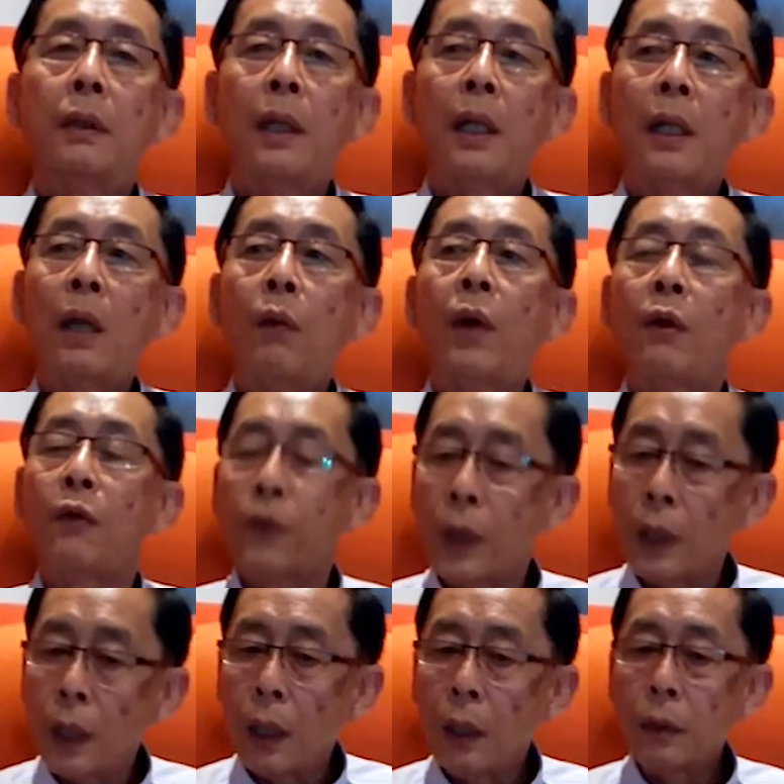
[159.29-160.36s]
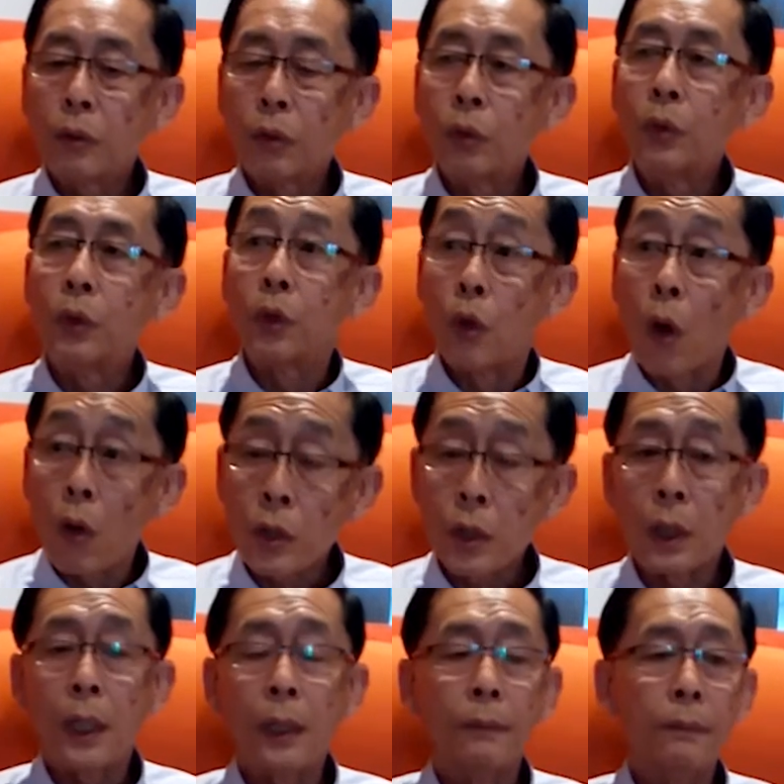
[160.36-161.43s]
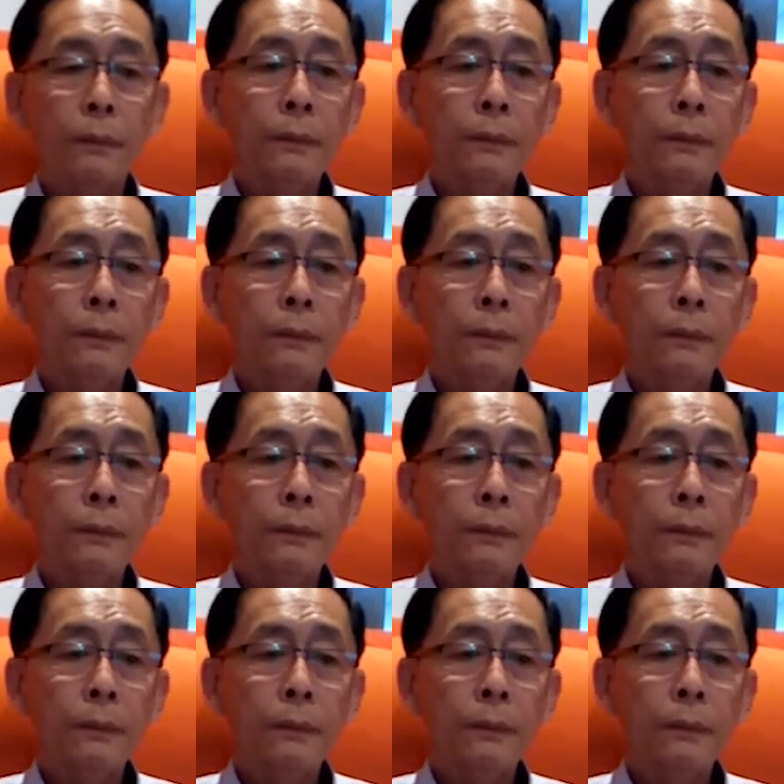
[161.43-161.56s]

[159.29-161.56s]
Then they went further to do on dogs again.